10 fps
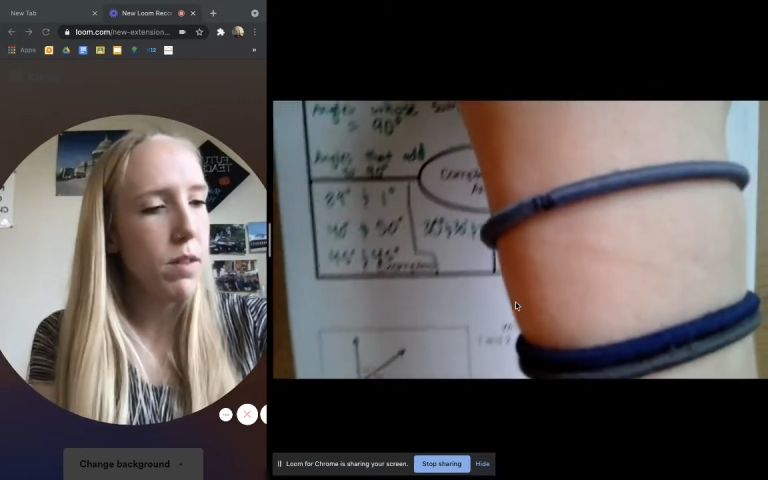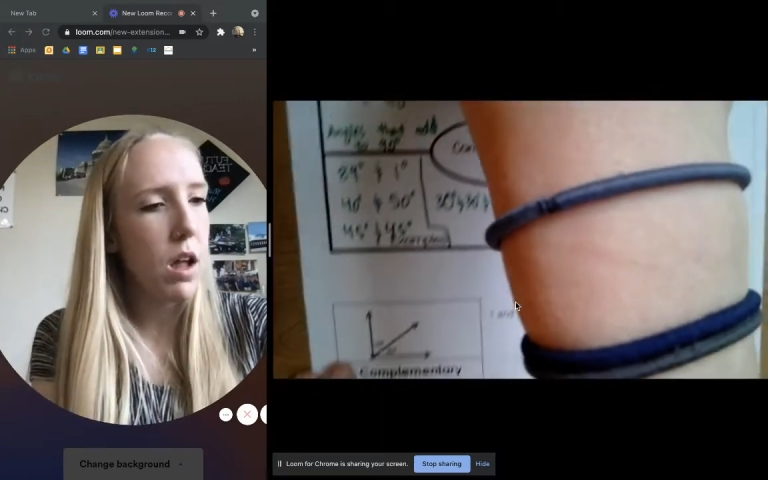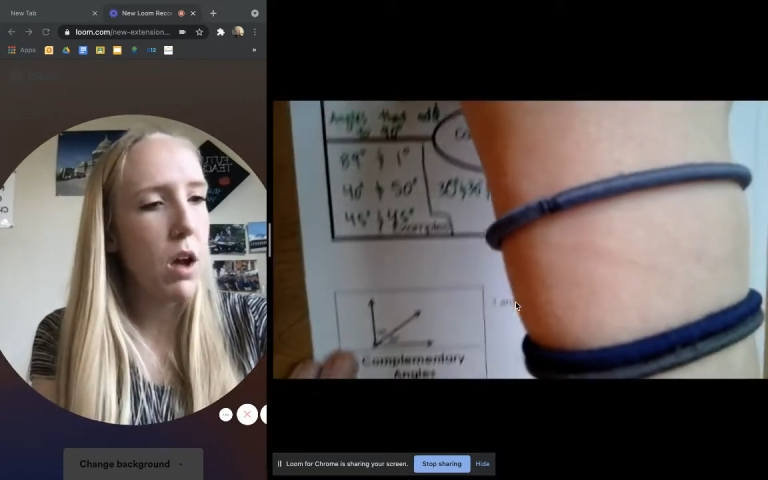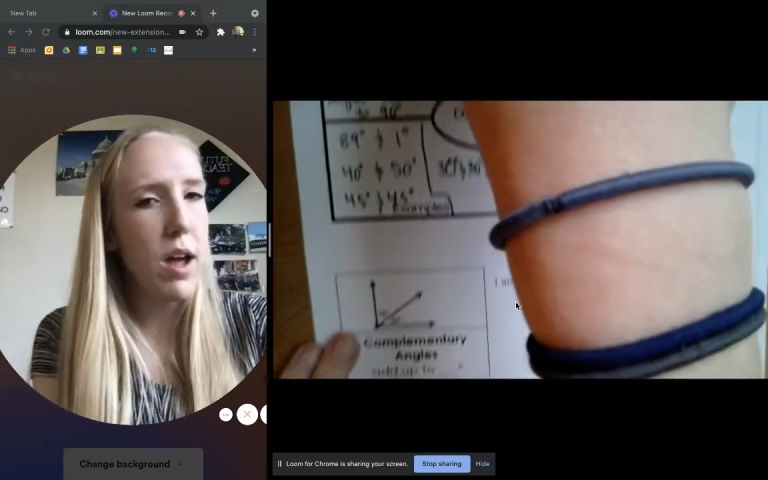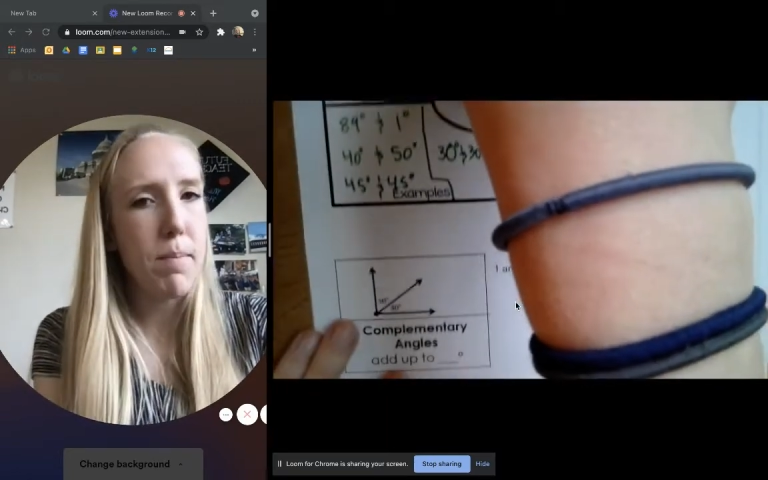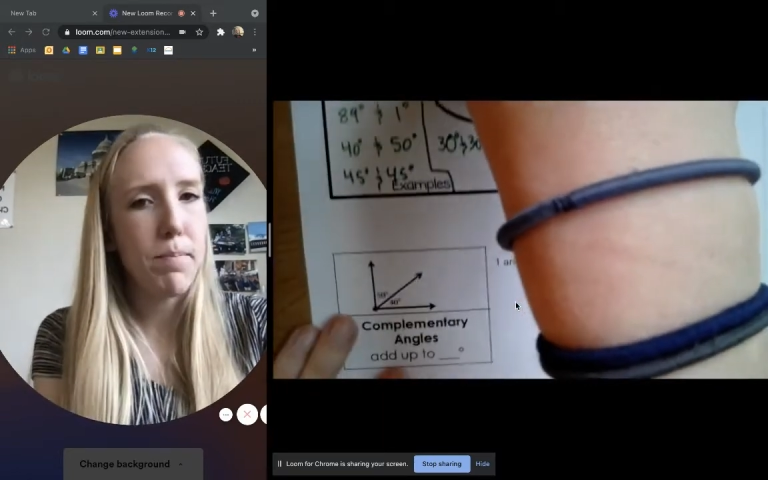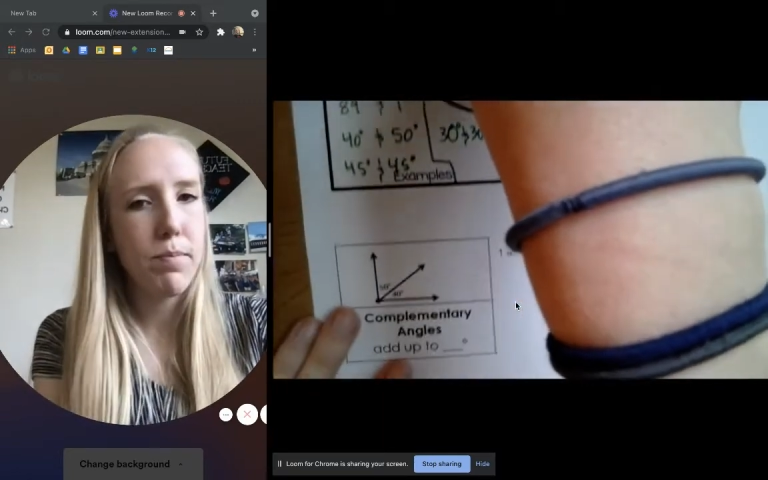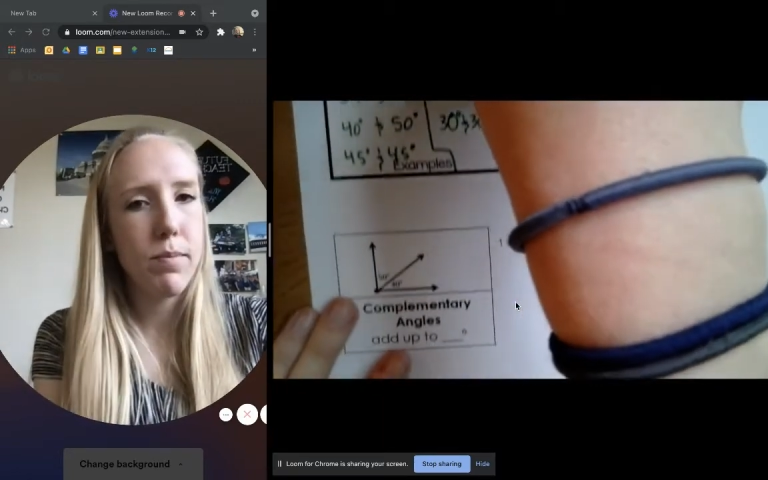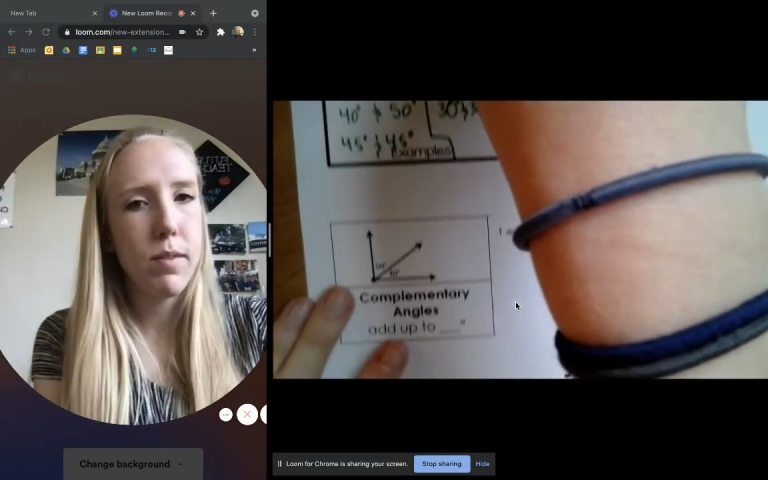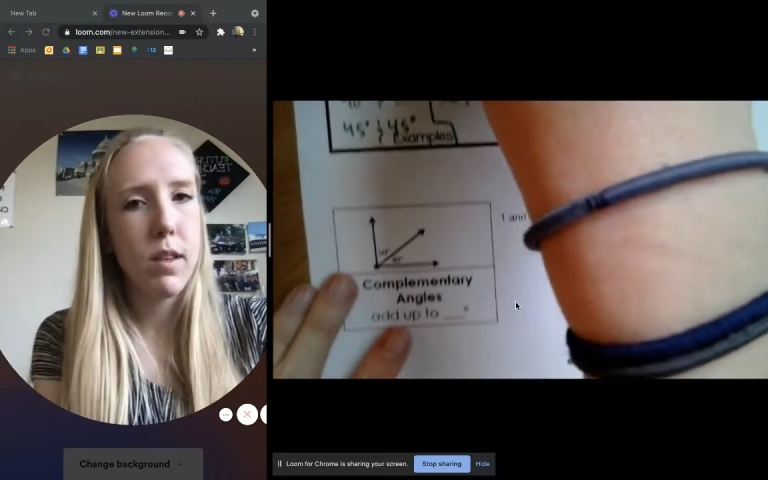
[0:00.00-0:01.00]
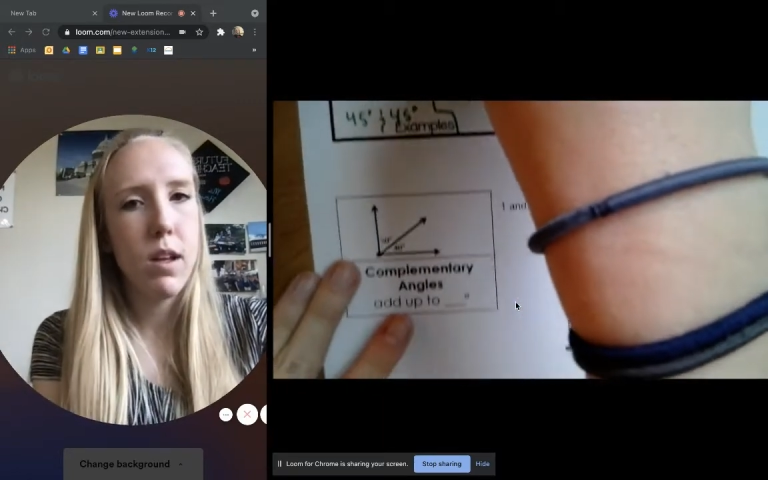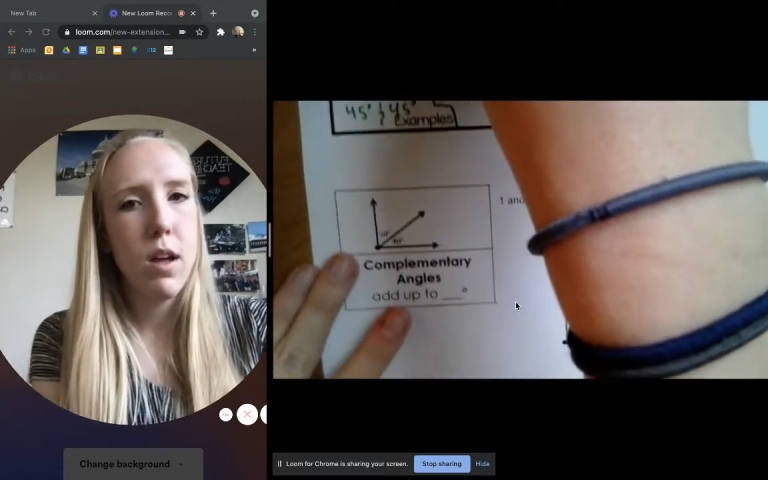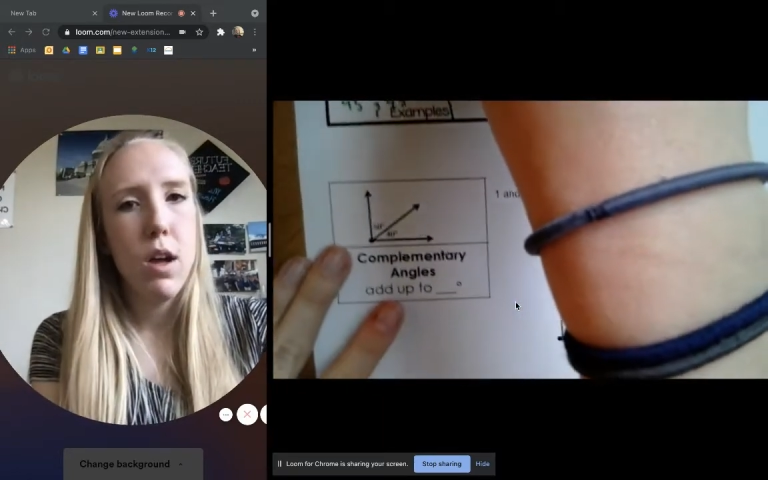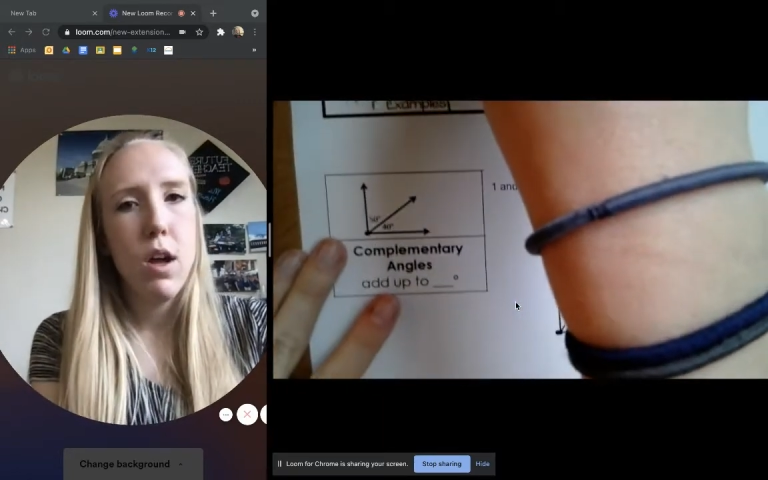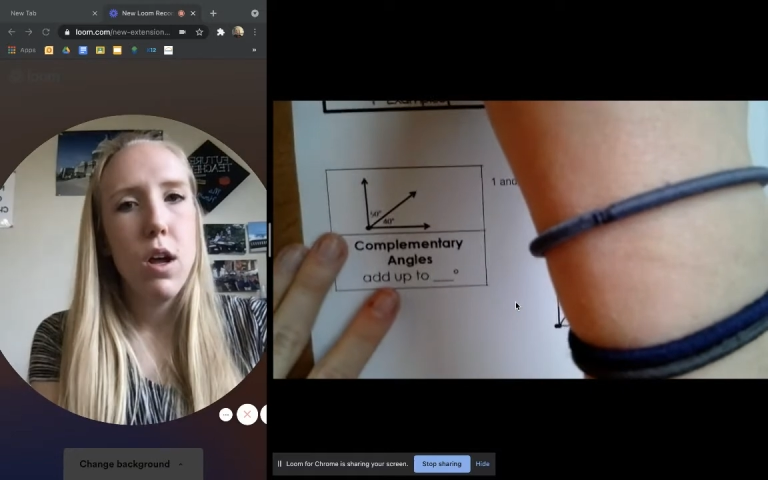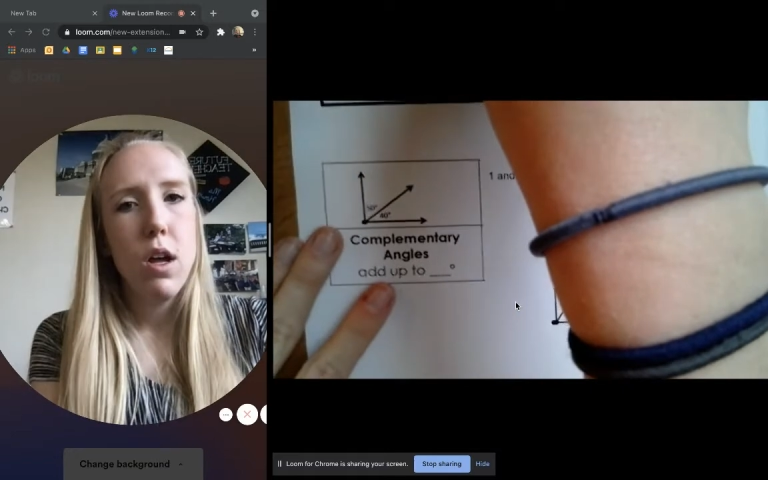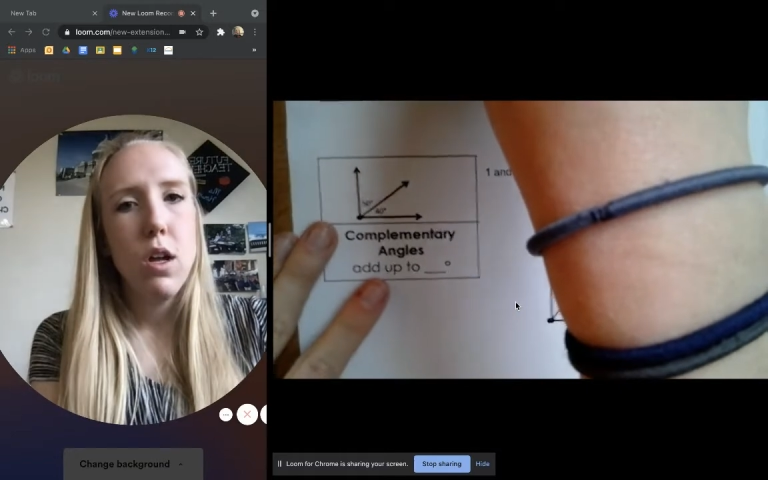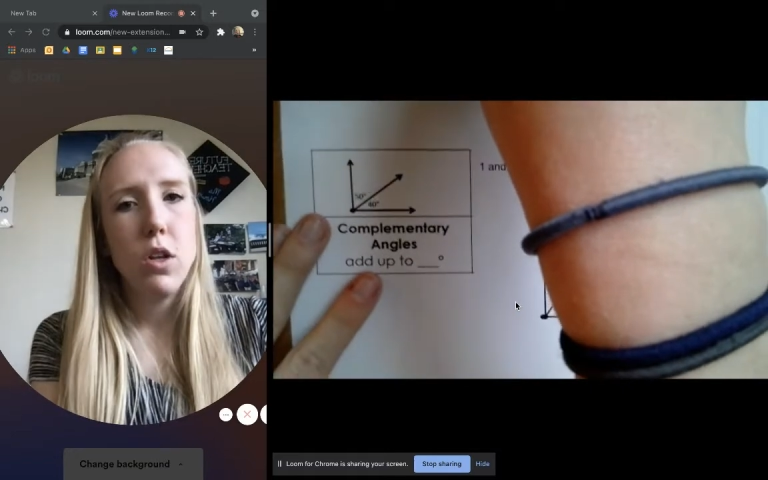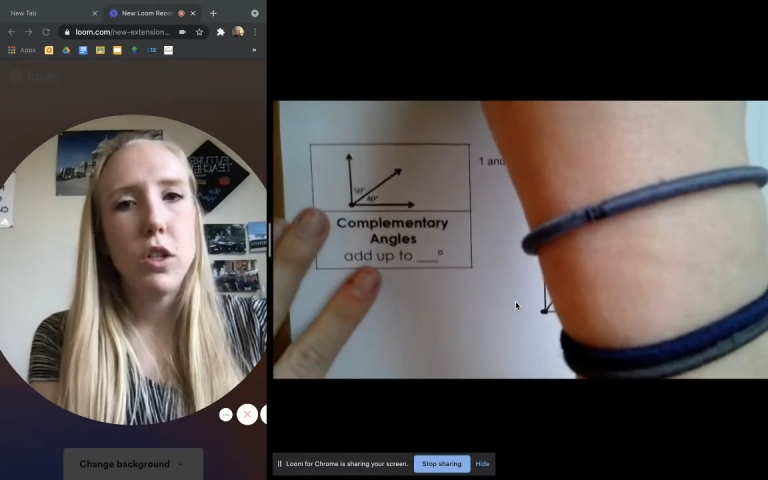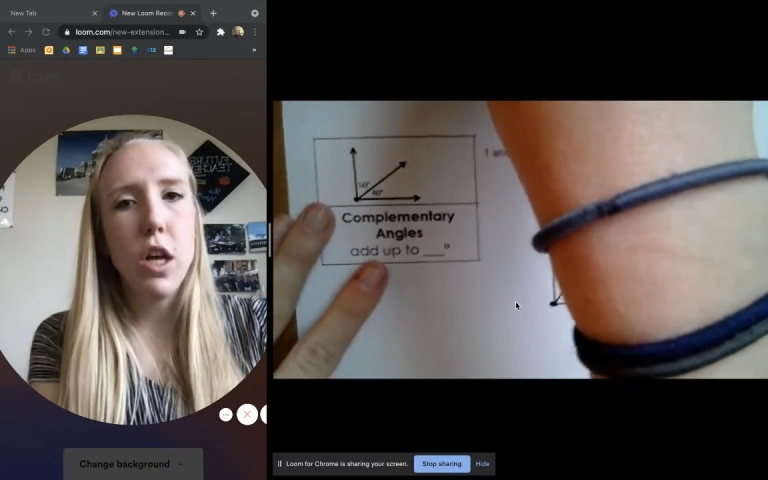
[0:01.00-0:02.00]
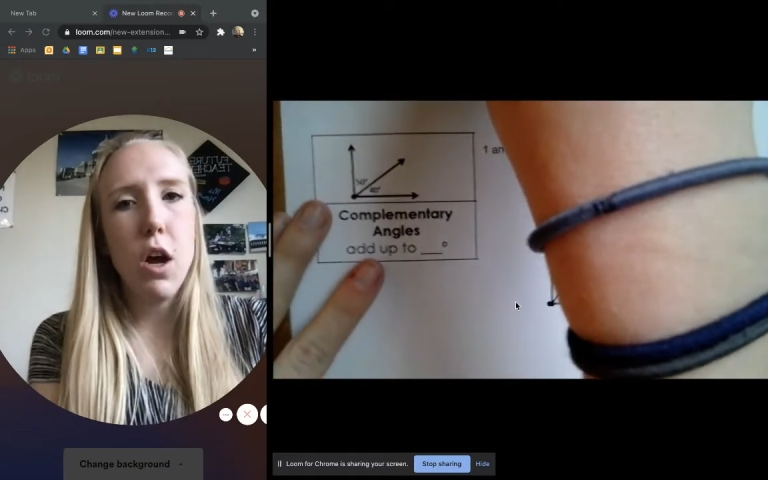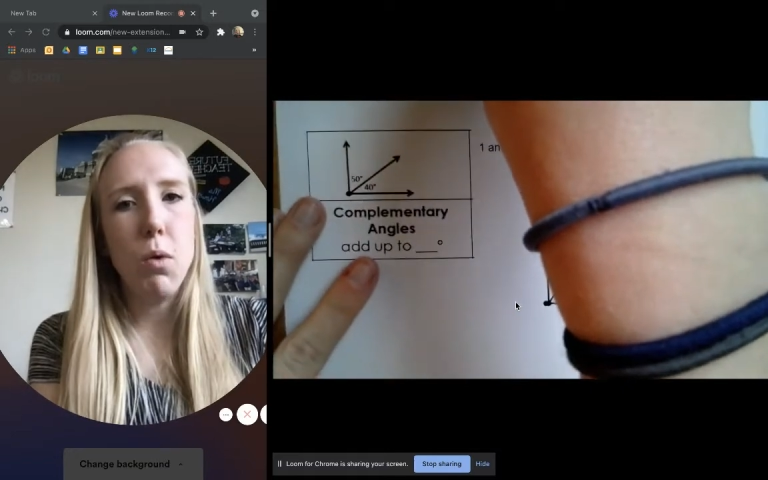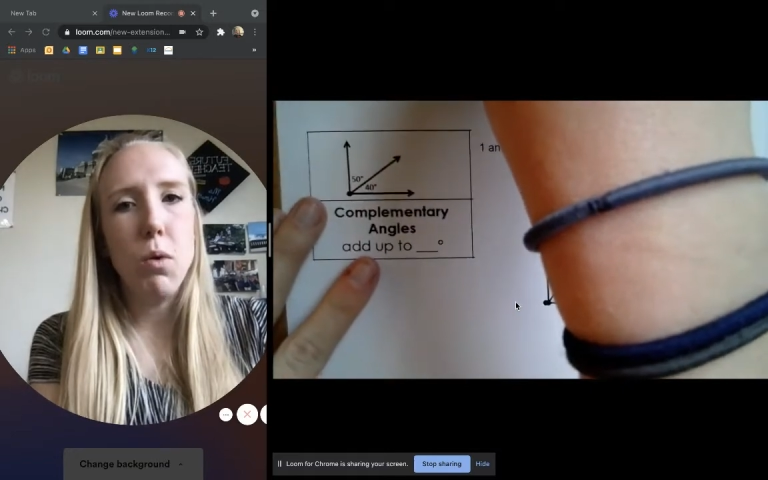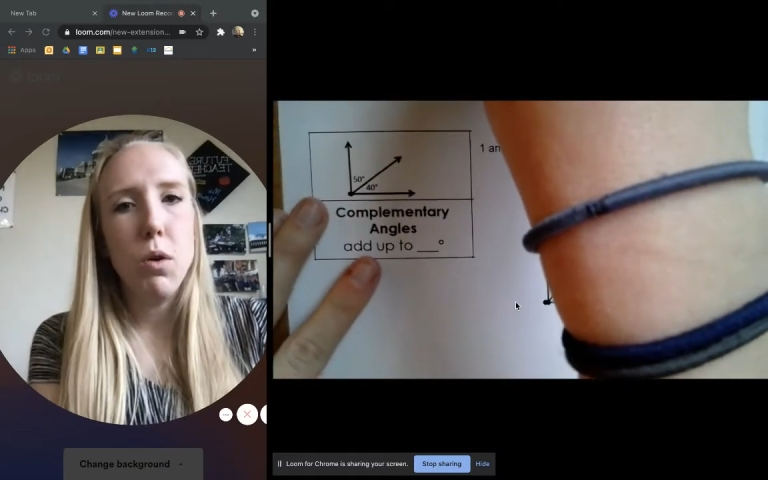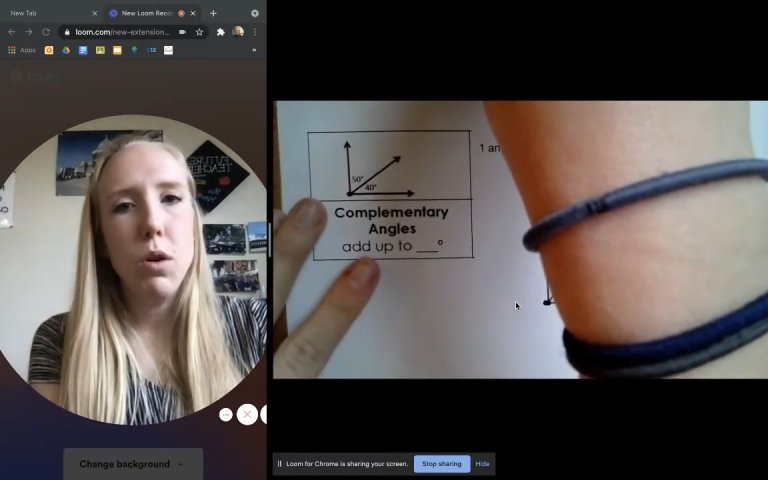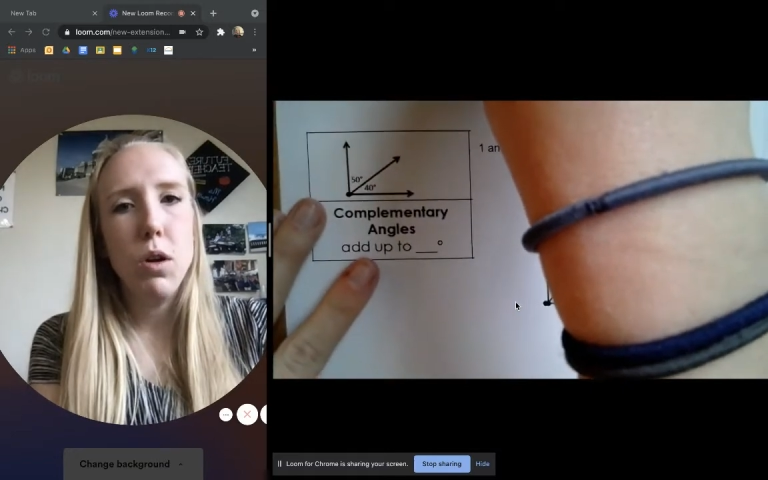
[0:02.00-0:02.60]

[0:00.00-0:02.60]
Okay, so